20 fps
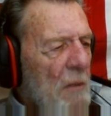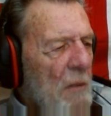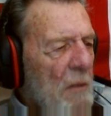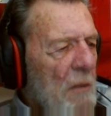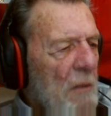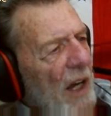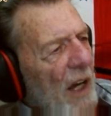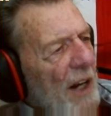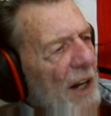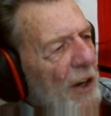
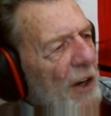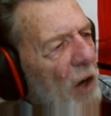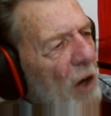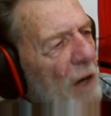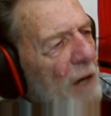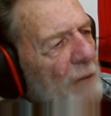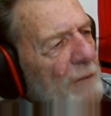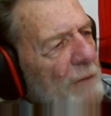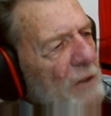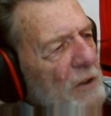at an
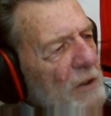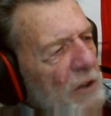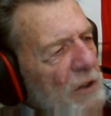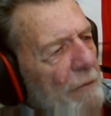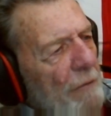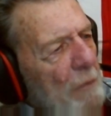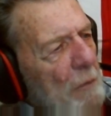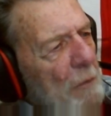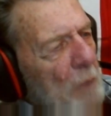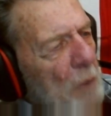office
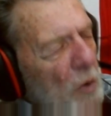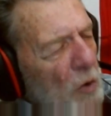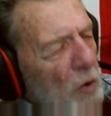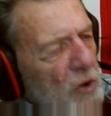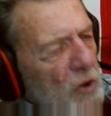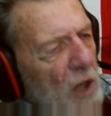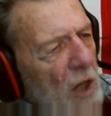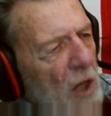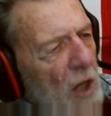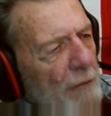of the
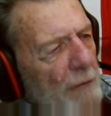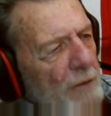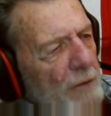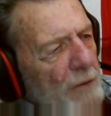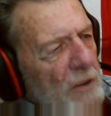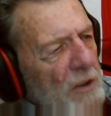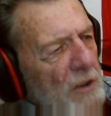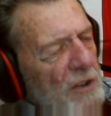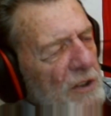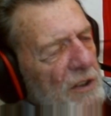post
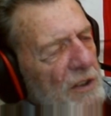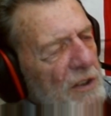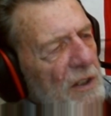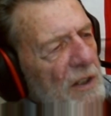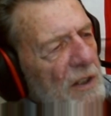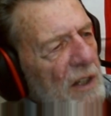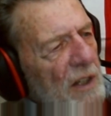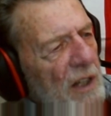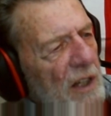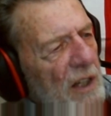office
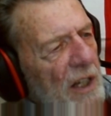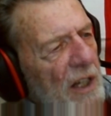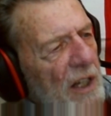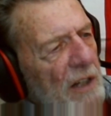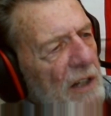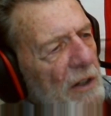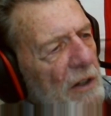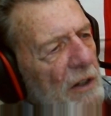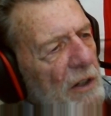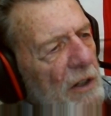
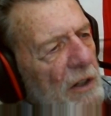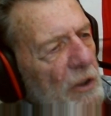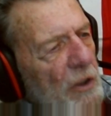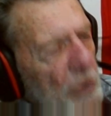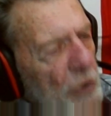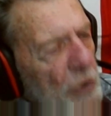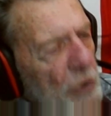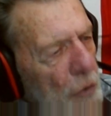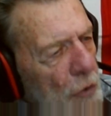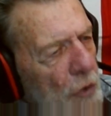in
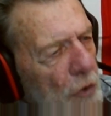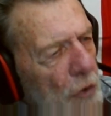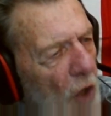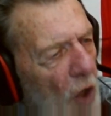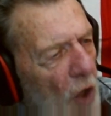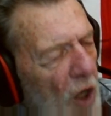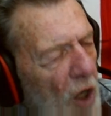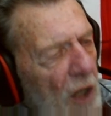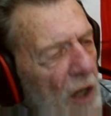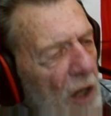
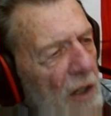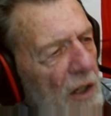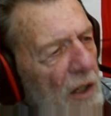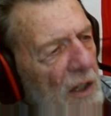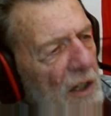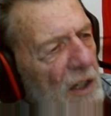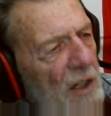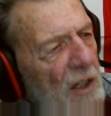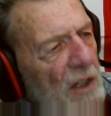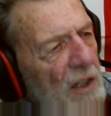Utah
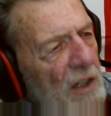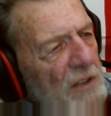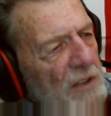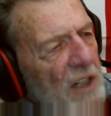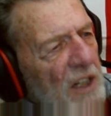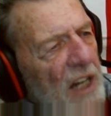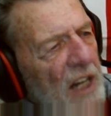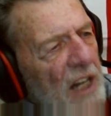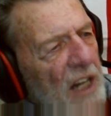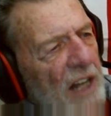
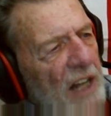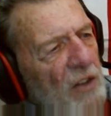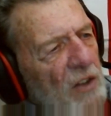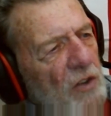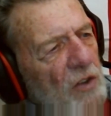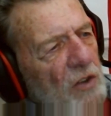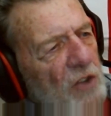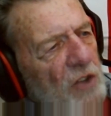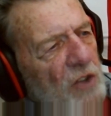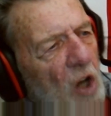that
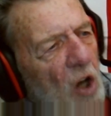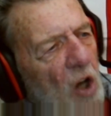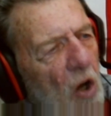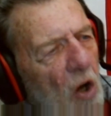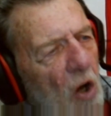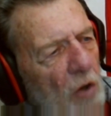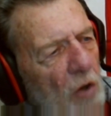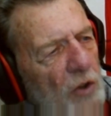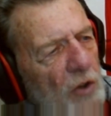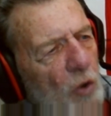handles
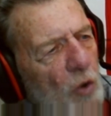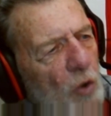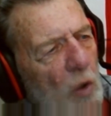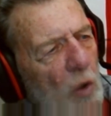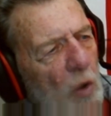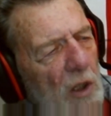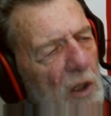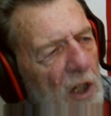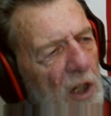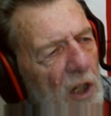all
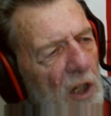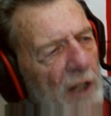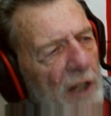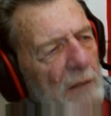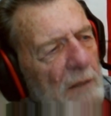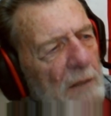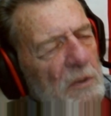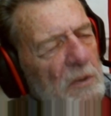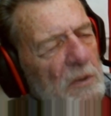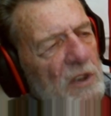tort
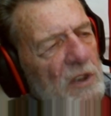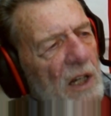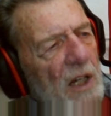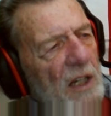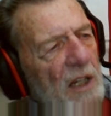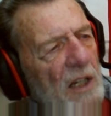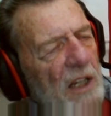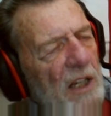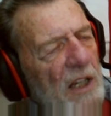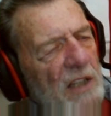claims
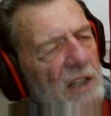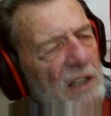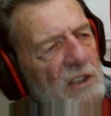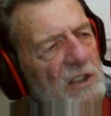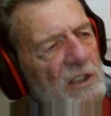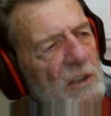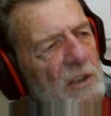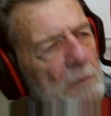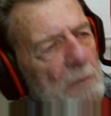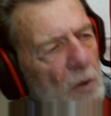
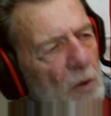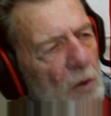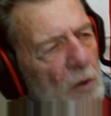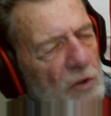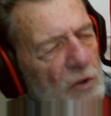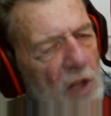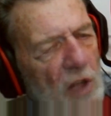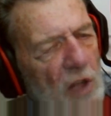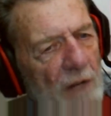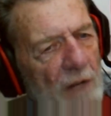against the
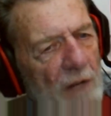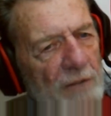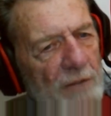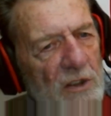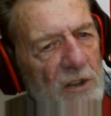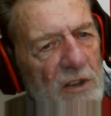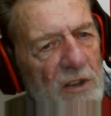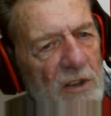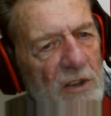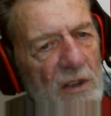post
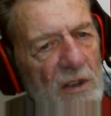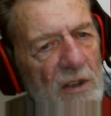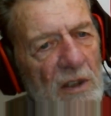office.